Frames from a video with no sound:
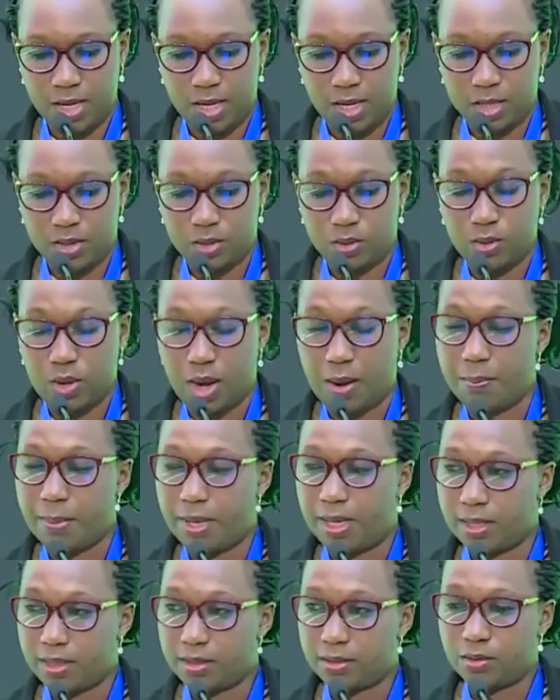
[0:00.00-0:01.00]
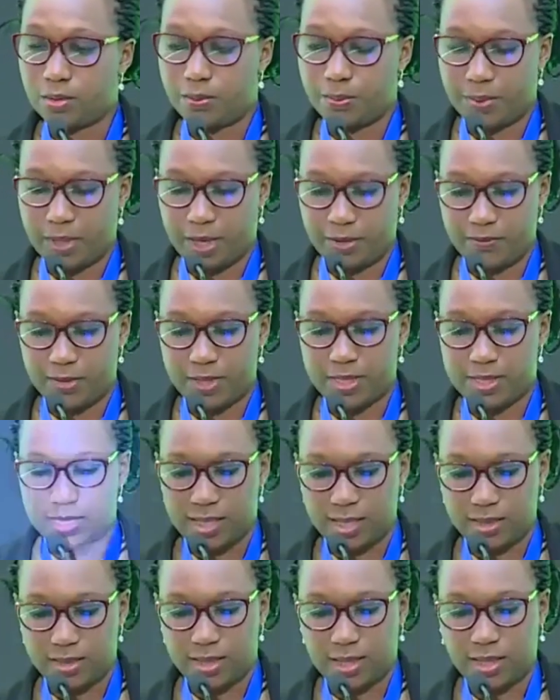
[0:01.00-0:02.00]
to embark the private
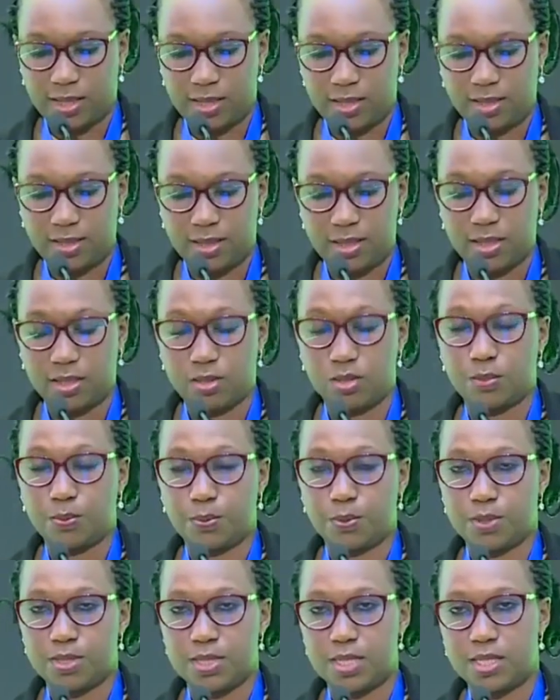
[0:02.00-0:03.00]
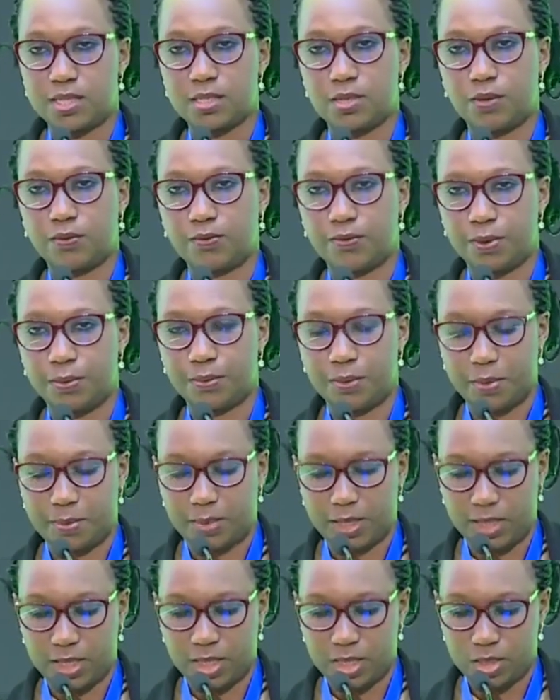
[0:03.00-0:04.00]
sector in the process of
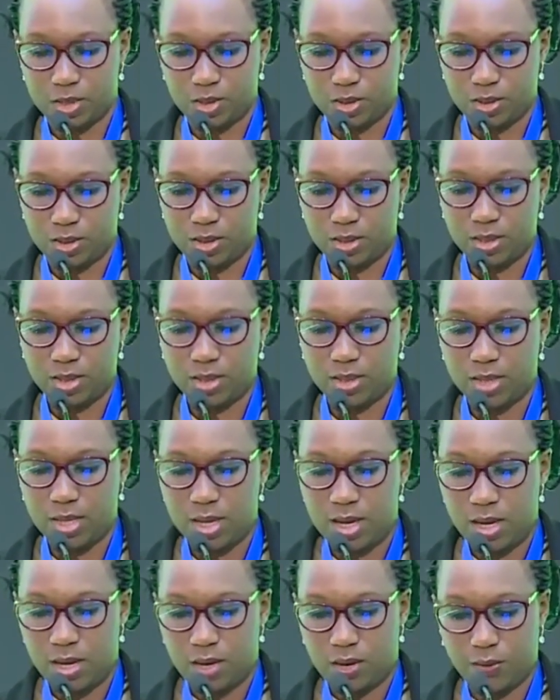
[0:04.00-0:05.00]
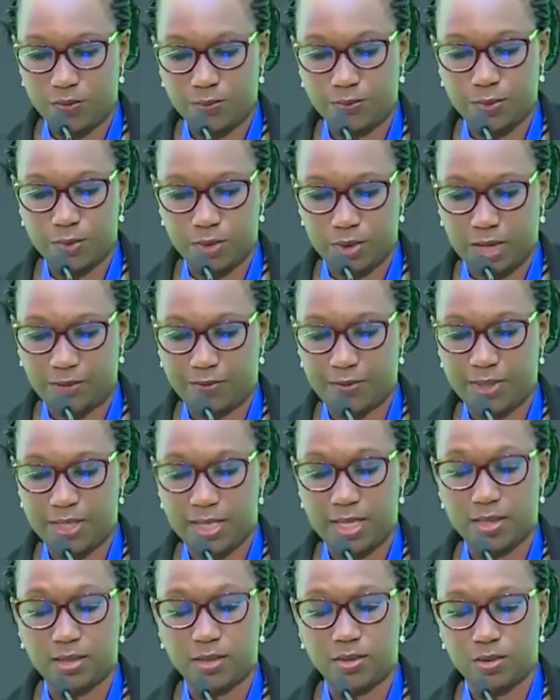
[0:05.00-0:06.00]
implementation of the
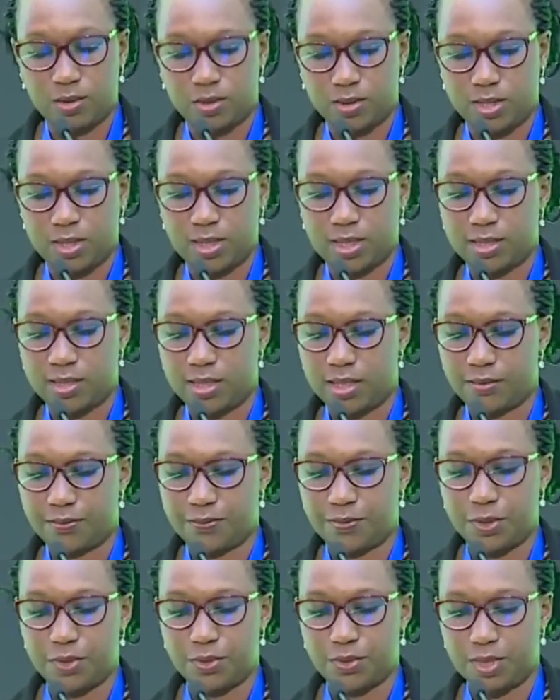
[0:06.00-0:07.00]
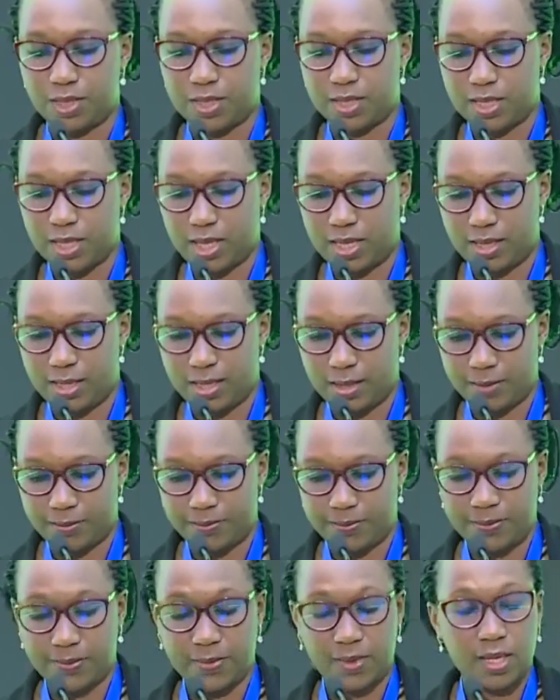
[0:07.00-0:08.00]
African Continental Free Trade Area.
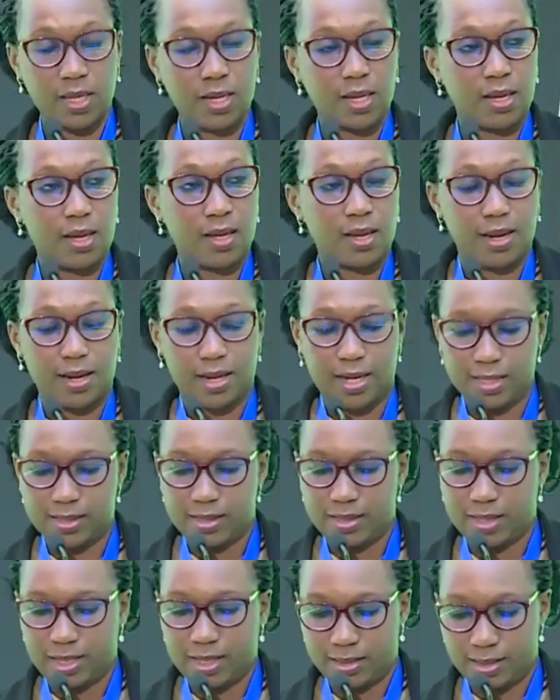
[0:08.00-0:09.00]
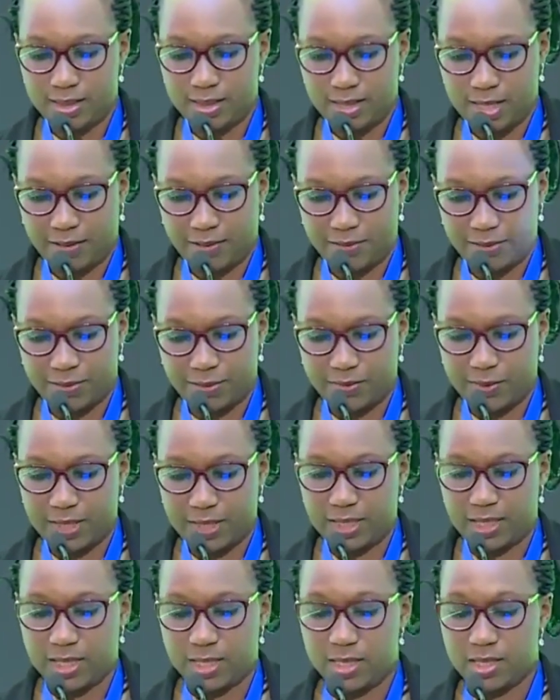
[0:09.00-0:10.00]
Let's take this
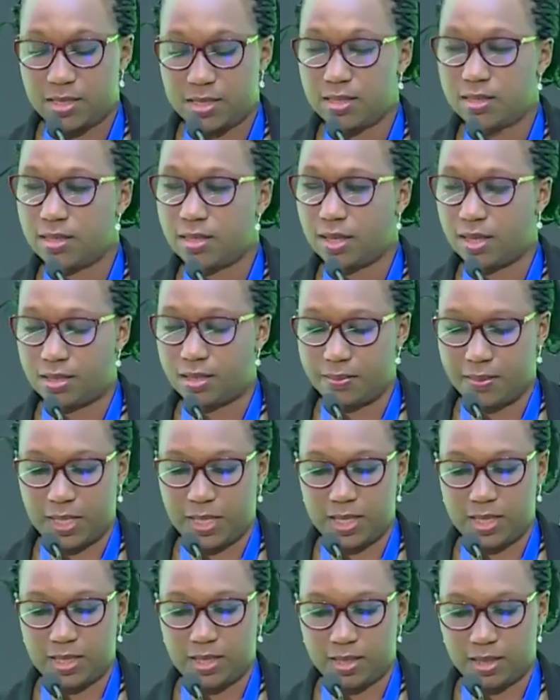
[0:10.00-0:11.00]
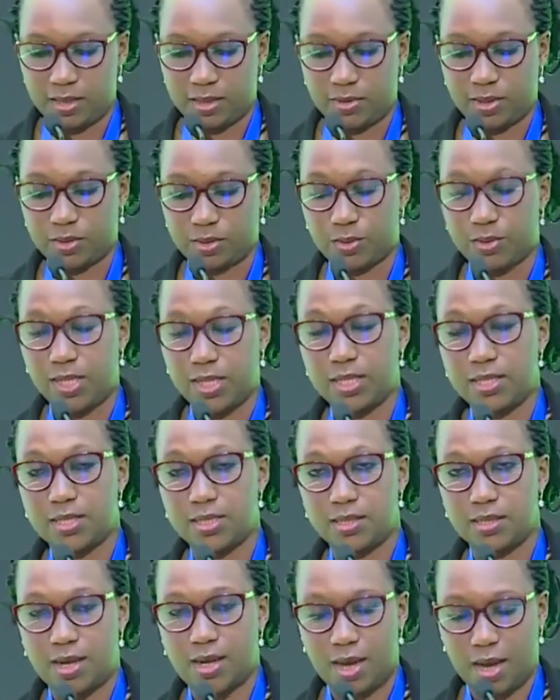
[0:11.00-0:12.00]
advantage and make intra-trade
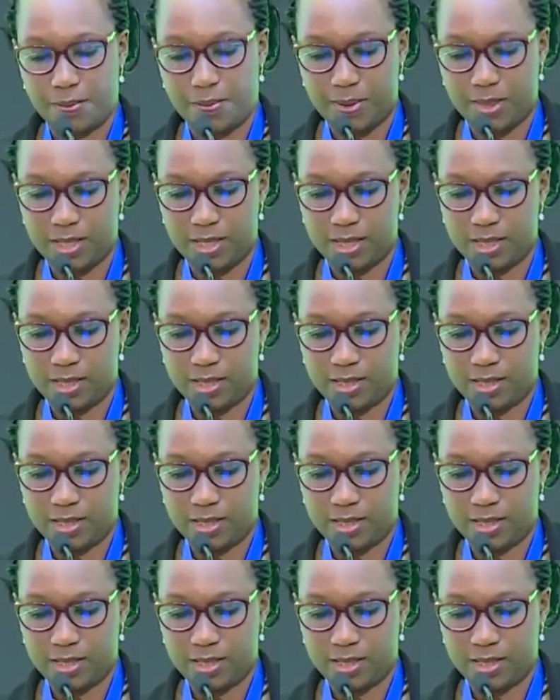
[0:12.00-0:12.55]
happening.